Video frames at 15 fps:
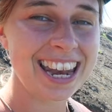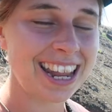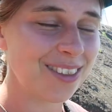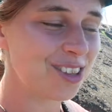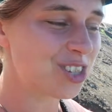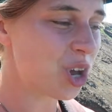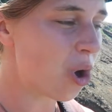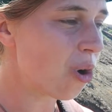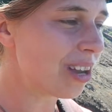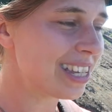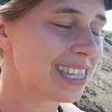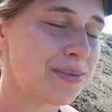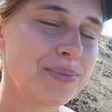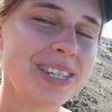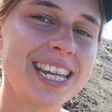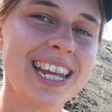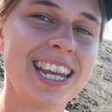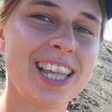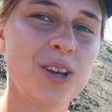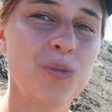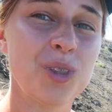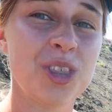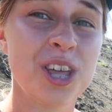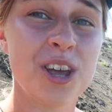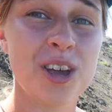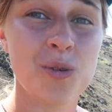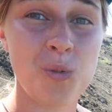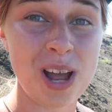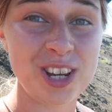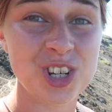Now the targets in particular were
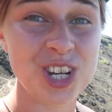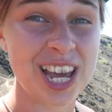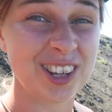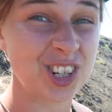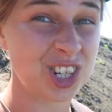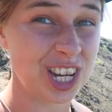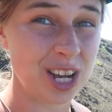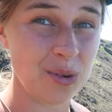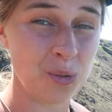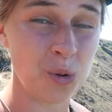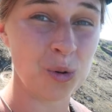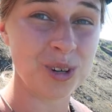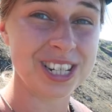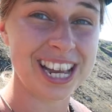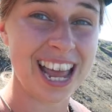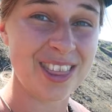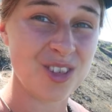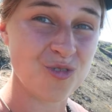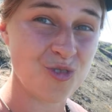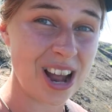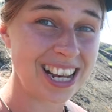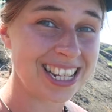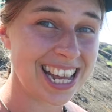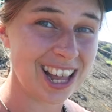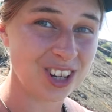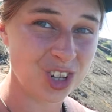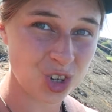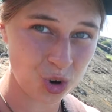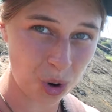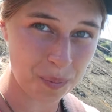the wedge-tailed shearwater and the
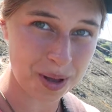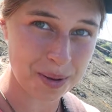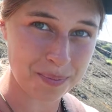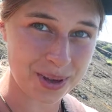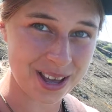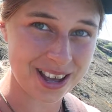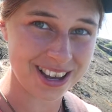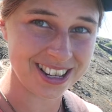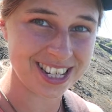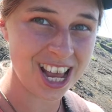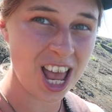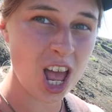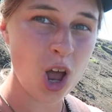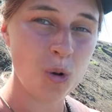red-tailed tropic bird,